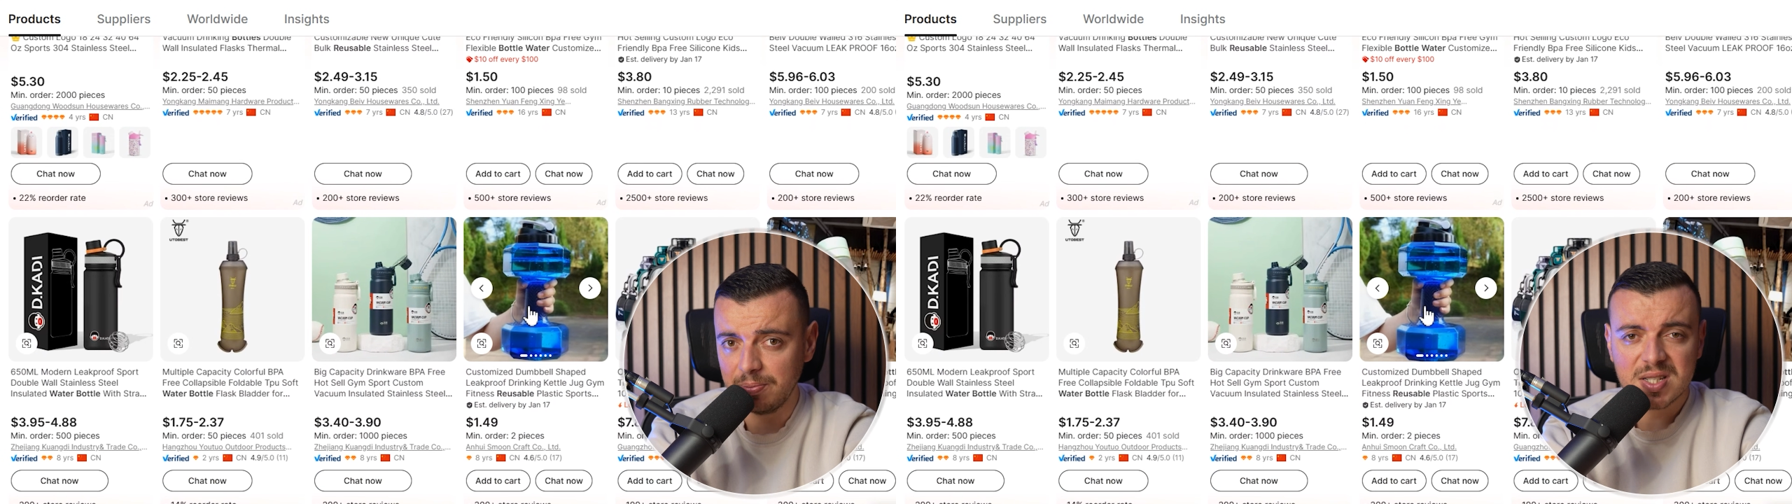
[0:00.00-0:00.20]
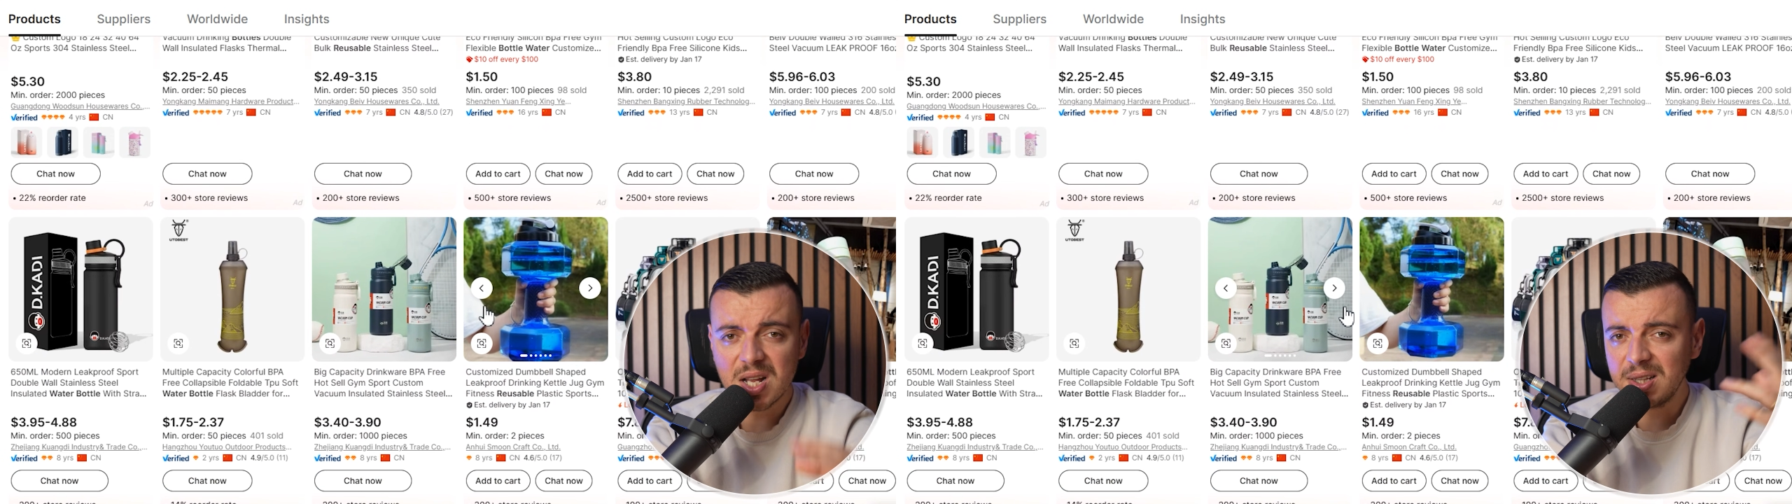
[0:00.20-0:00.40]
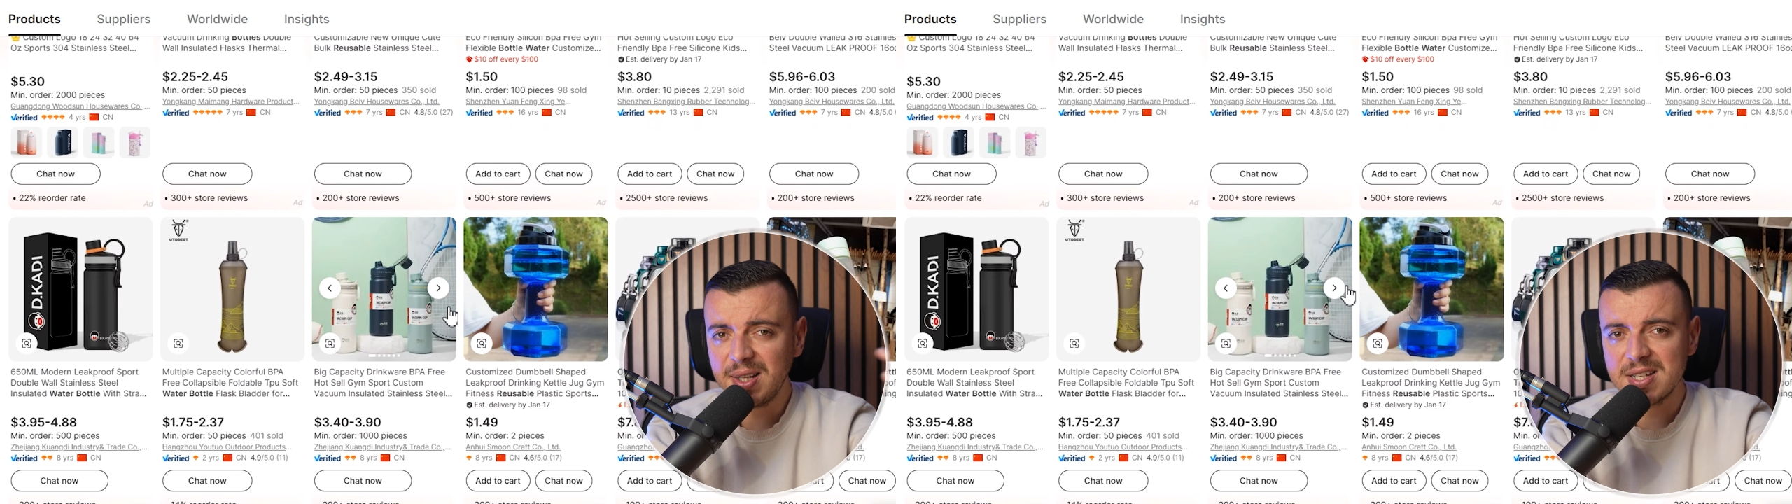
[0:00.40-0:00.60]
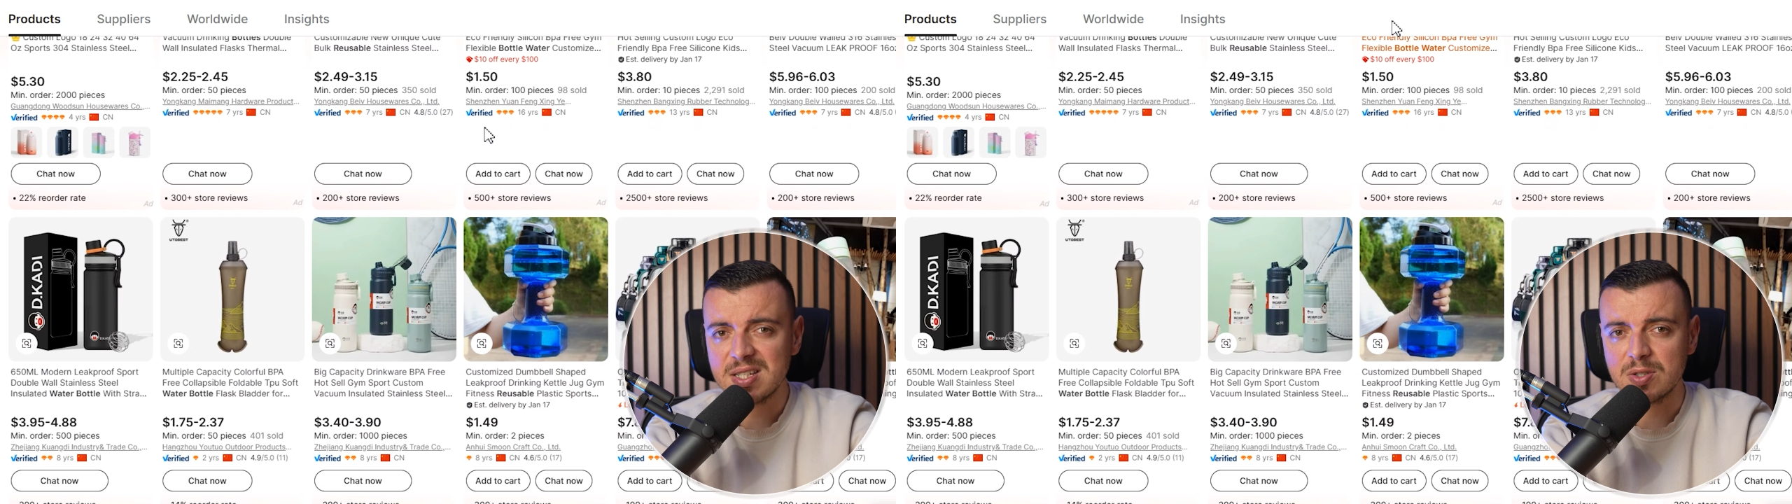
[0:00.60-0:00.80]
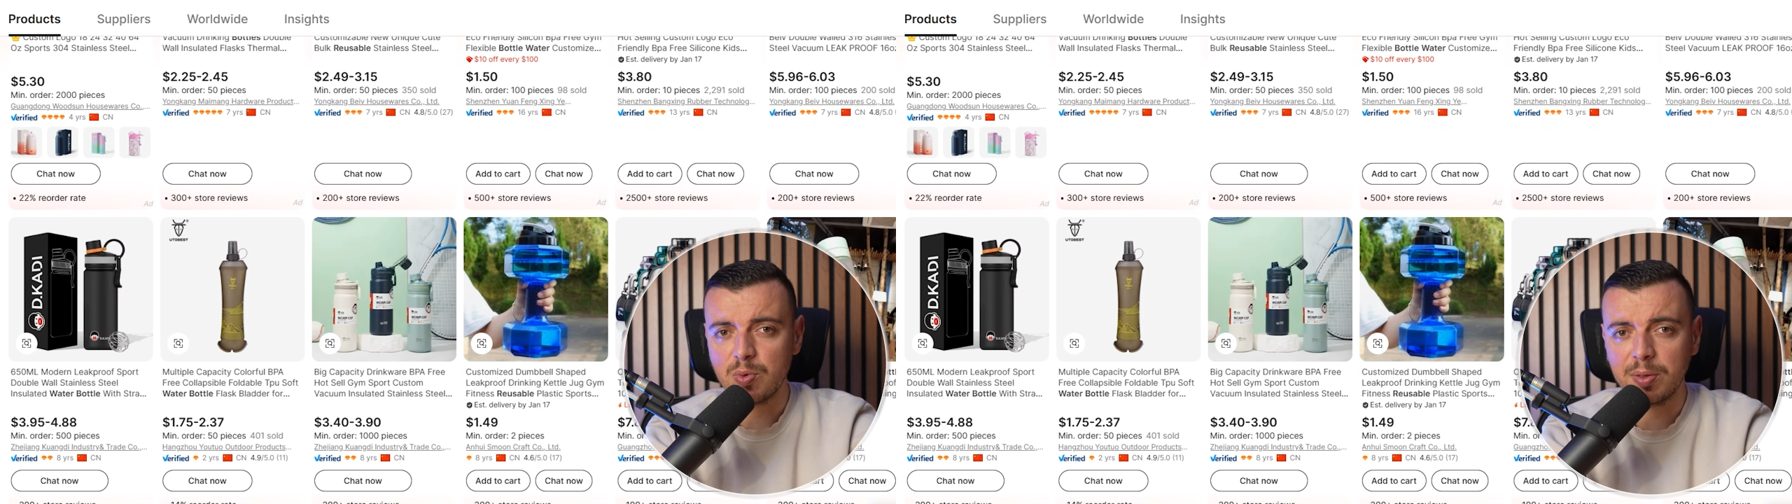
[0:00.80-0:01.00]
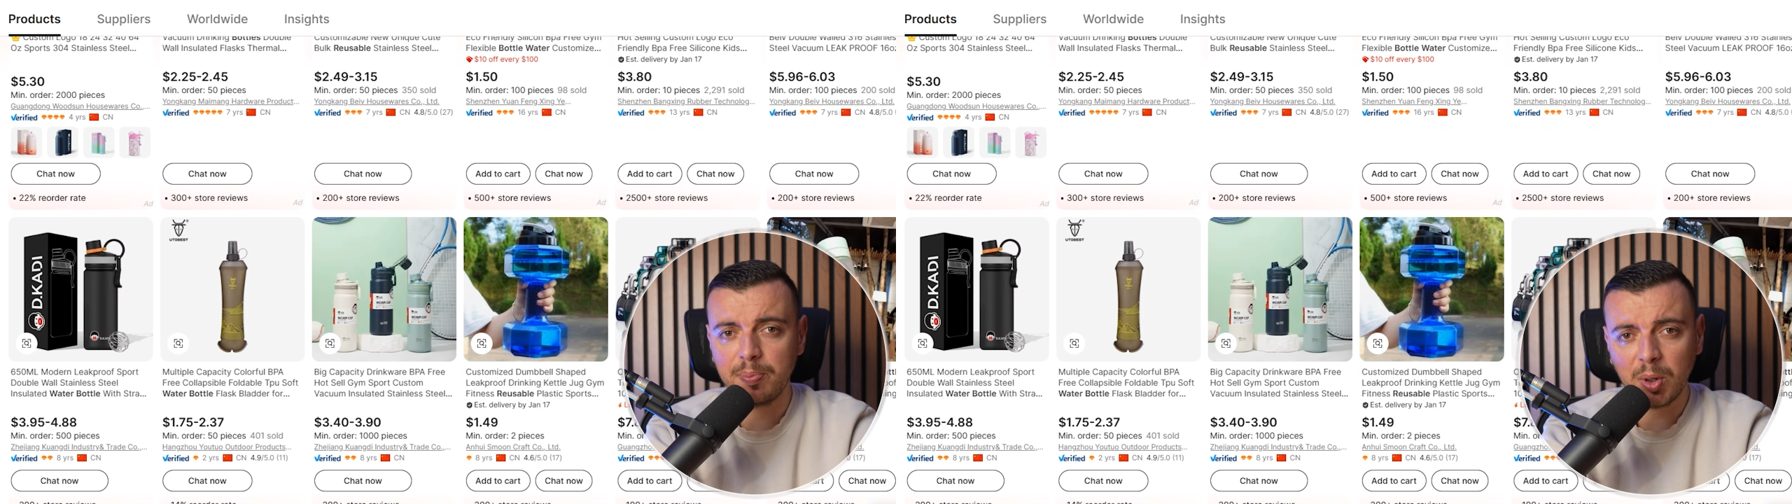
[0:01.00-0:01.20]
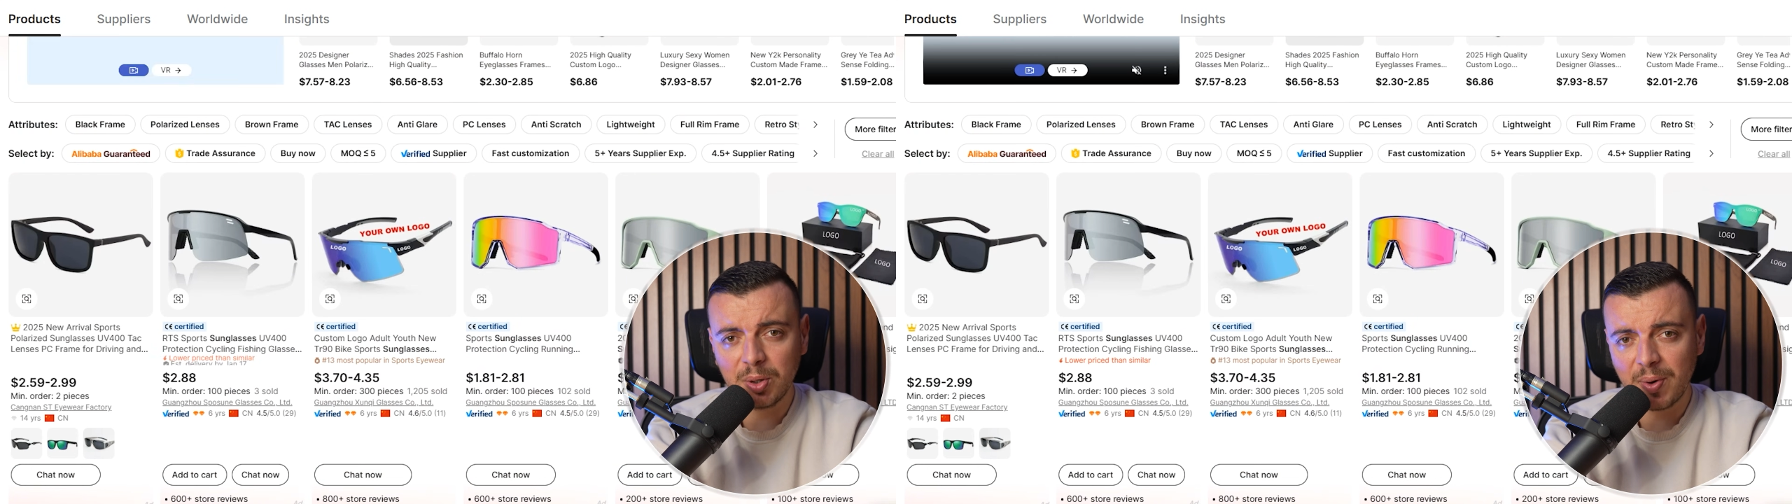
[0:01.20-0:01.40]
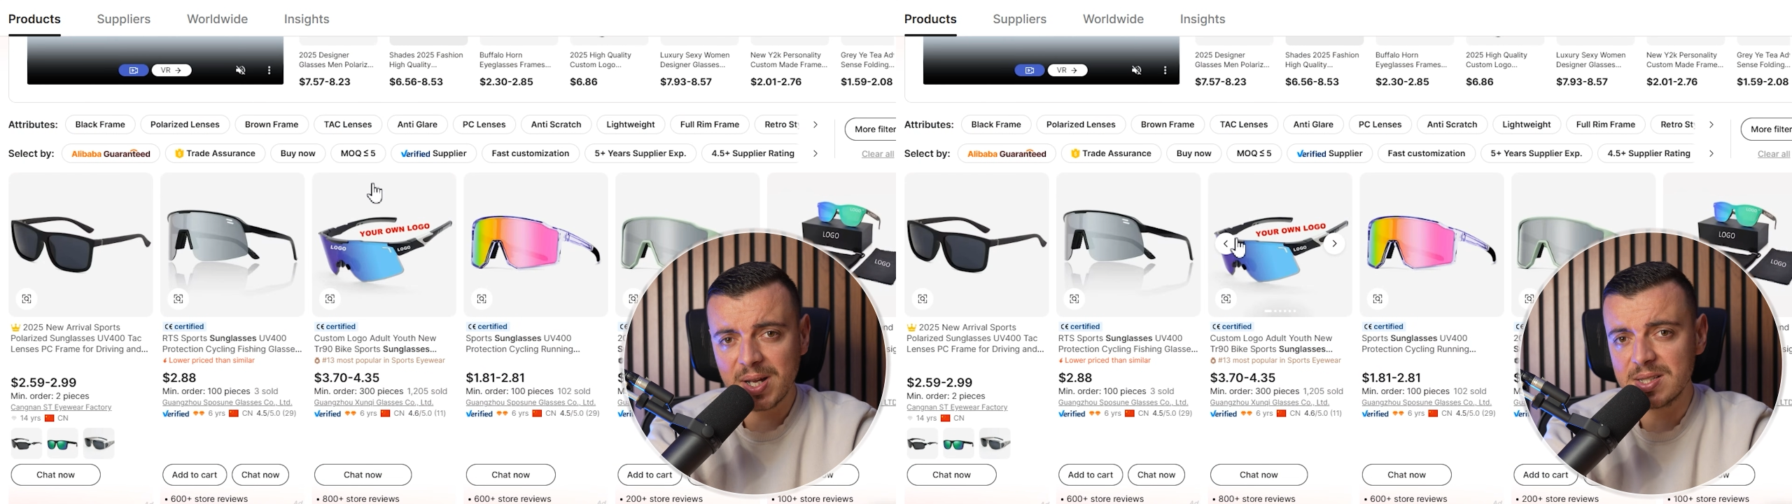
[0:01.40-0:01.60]
Sunglasses with
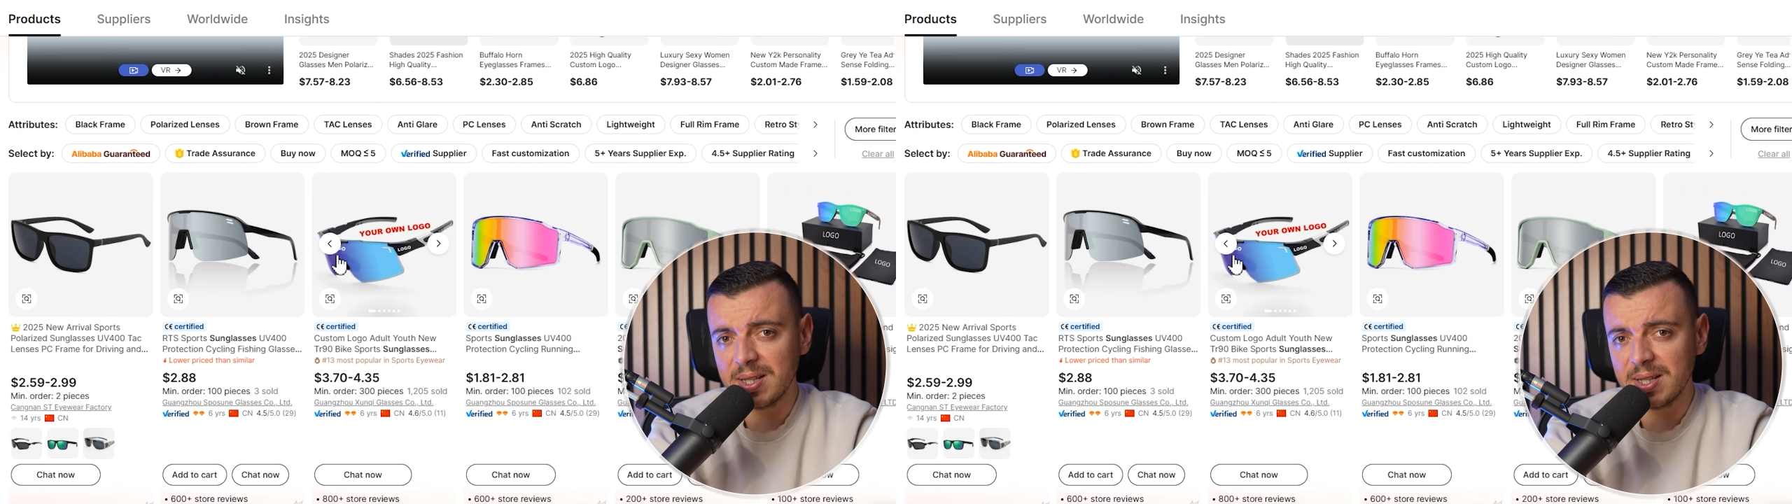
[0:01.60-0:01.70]
polarized